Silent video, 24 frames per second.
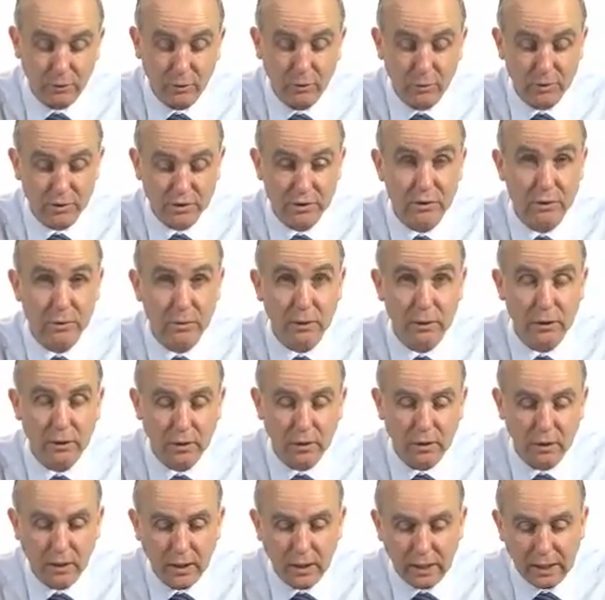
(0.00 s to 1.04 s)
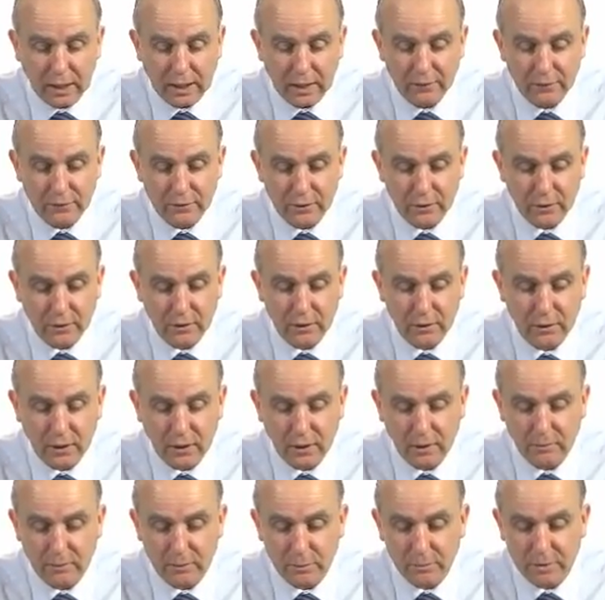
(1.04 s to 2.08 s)
was to occur after
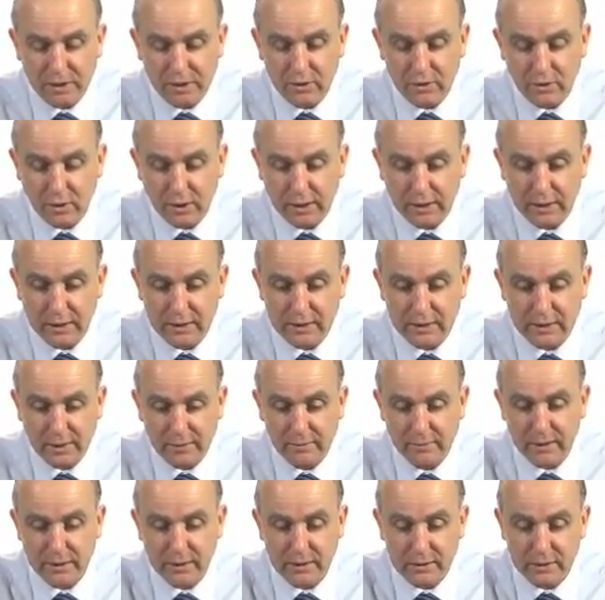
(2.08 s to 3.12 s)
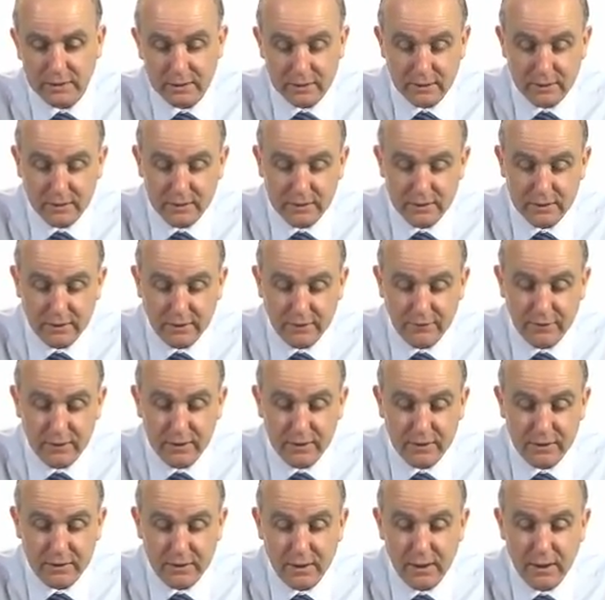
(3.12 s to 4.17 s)
the
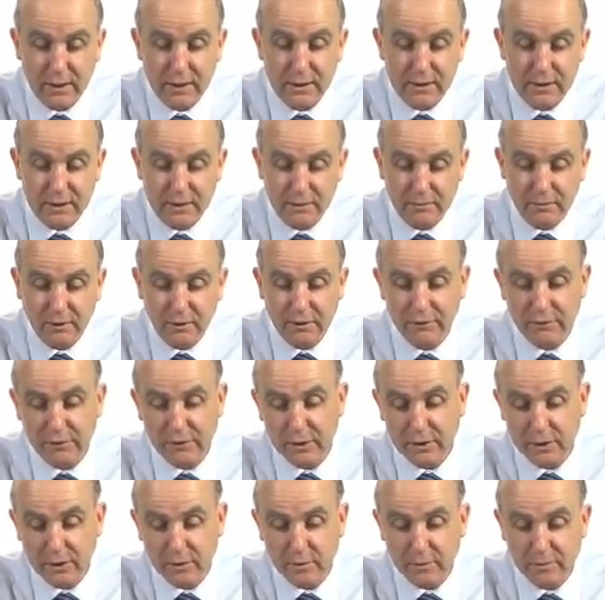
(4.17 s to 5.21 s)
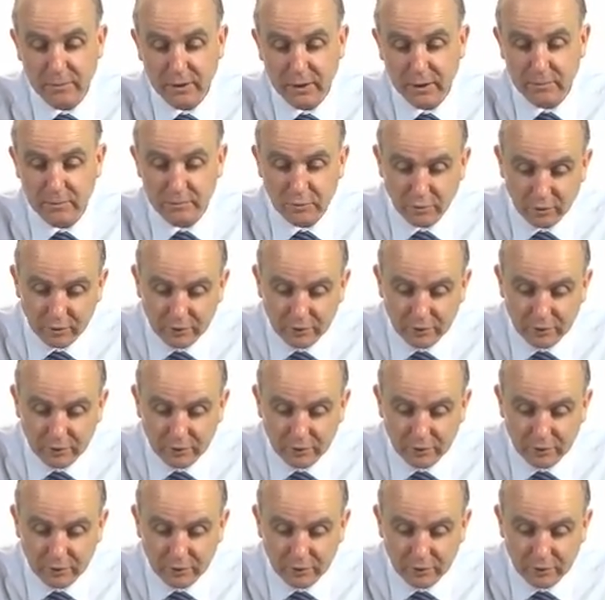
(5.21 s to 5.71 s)
mid-1970s. Similarly for the European